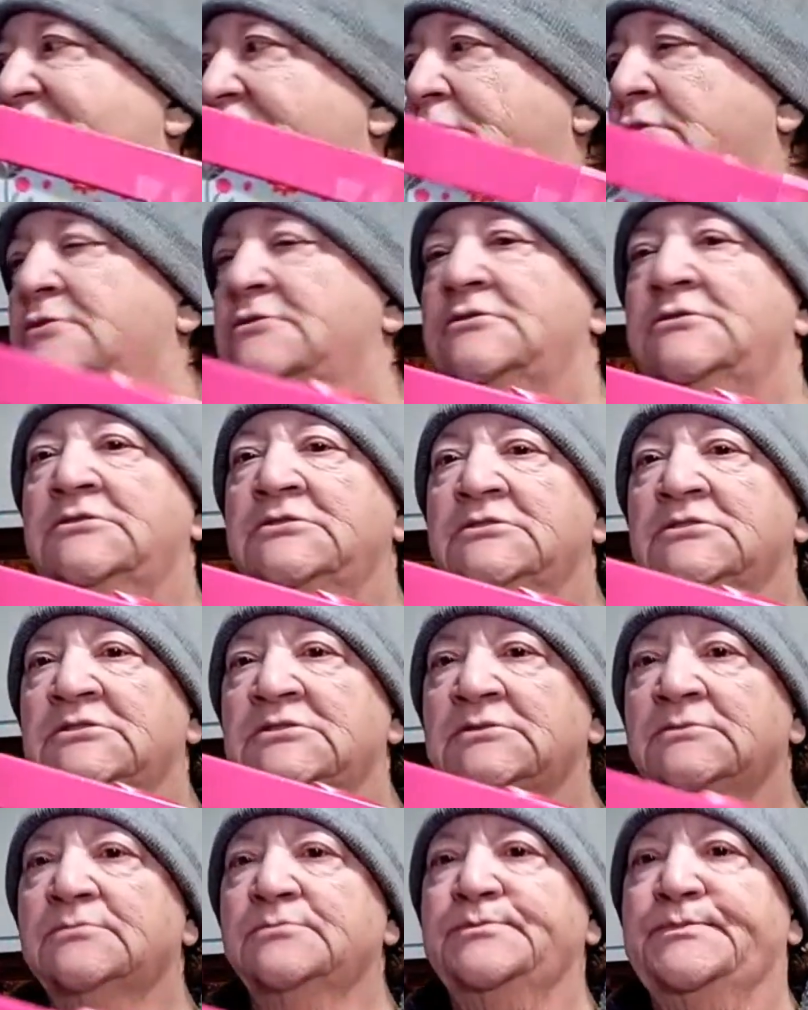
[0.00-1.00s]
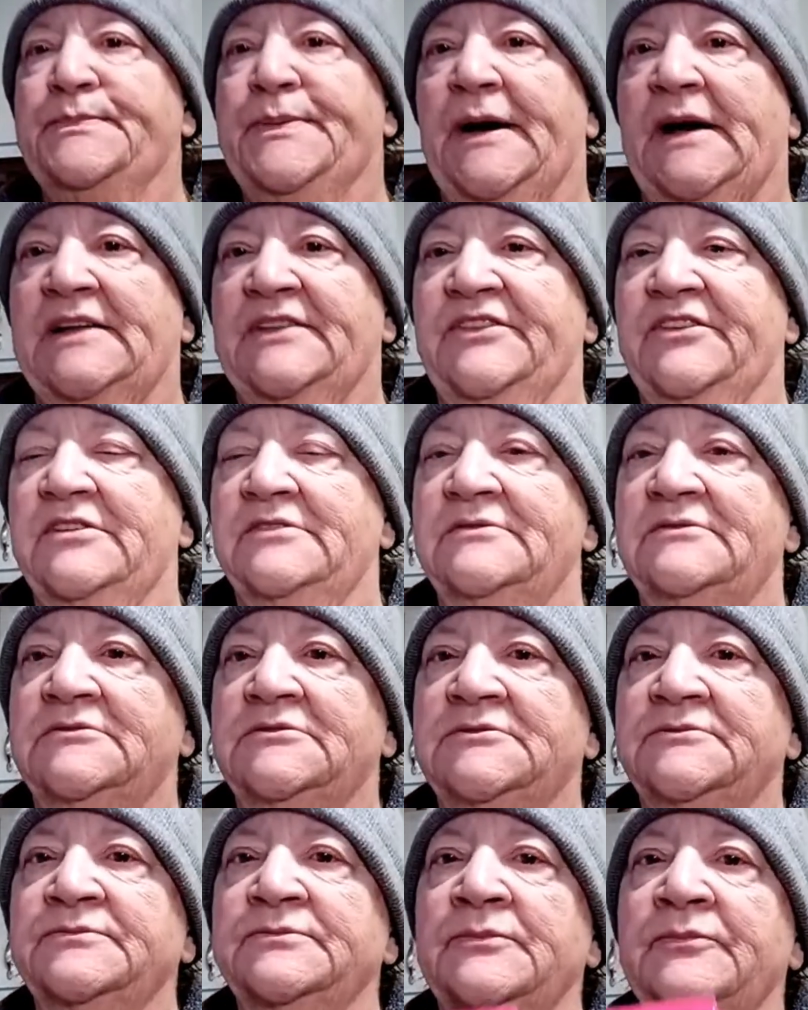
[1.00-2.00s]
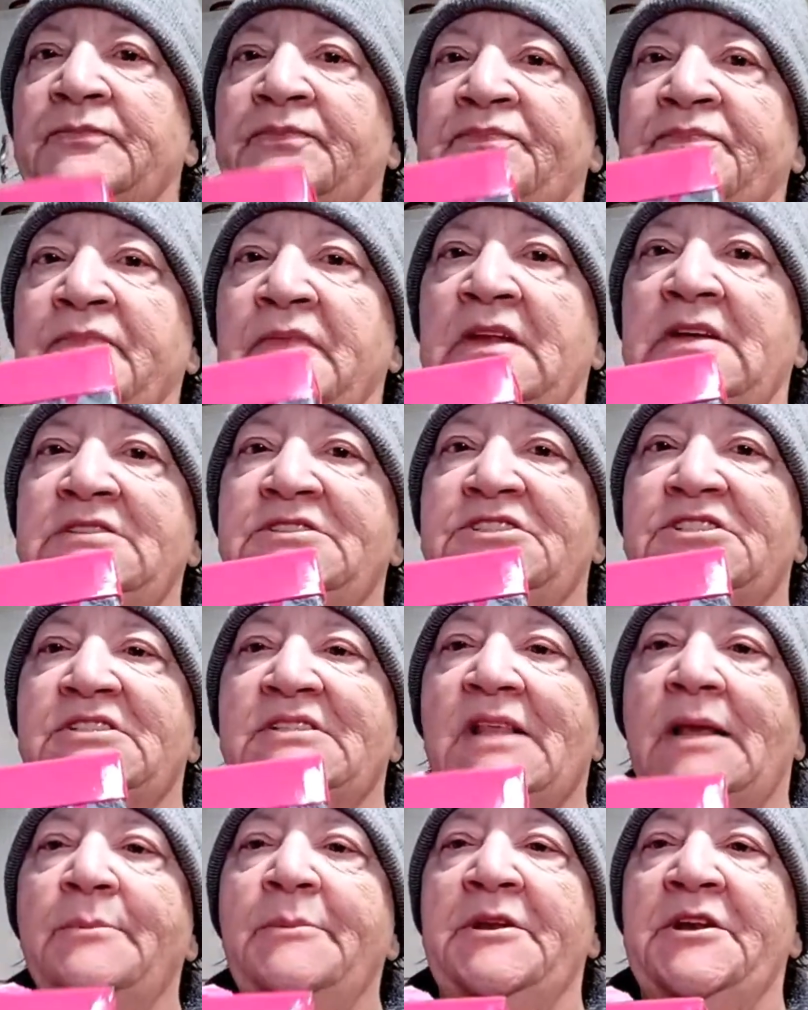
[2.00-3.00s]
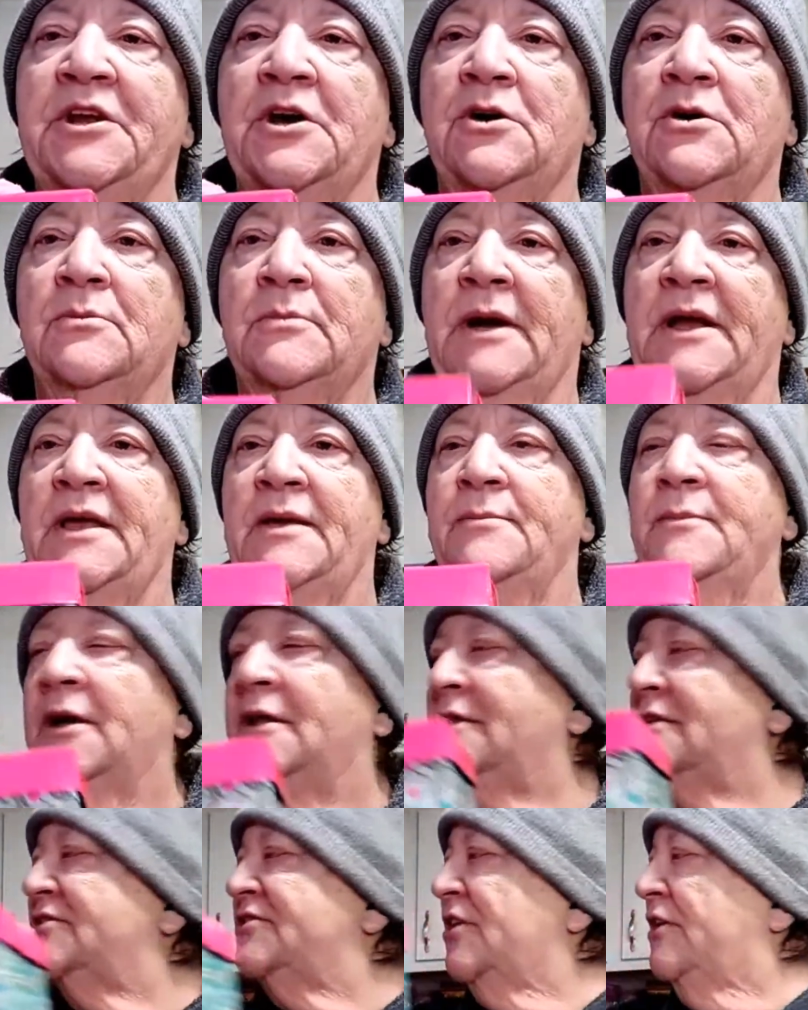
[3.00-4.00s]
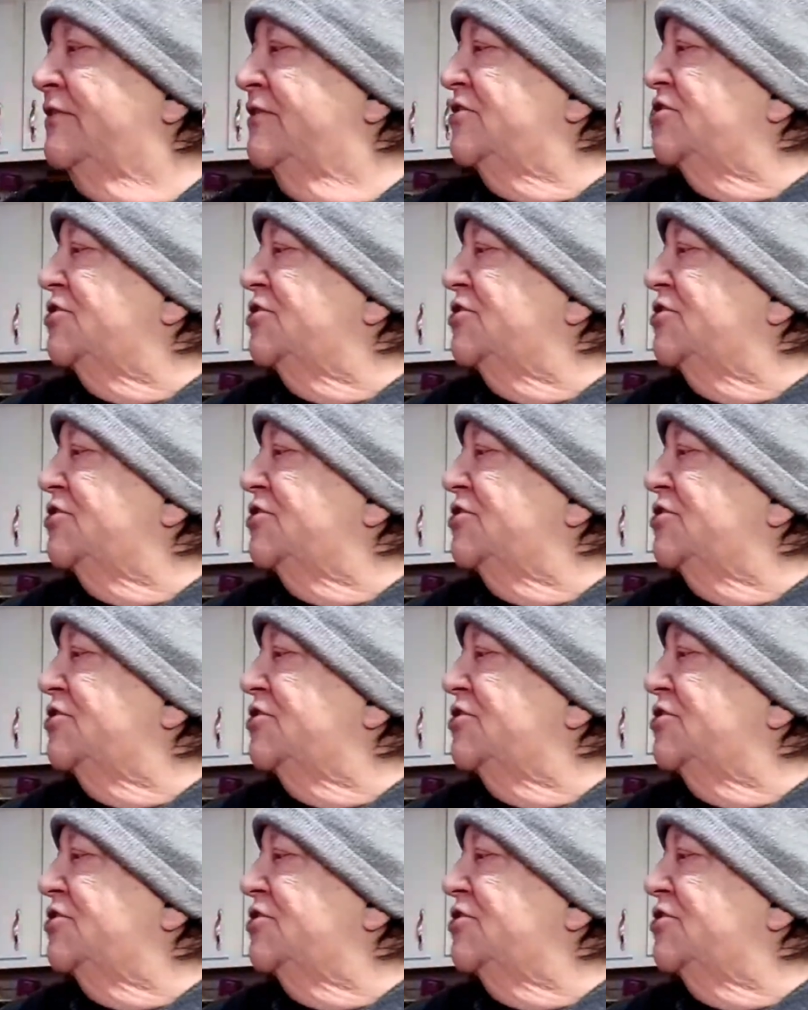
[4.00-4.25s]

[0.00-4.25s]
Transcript: So, but just let me know. My email is on the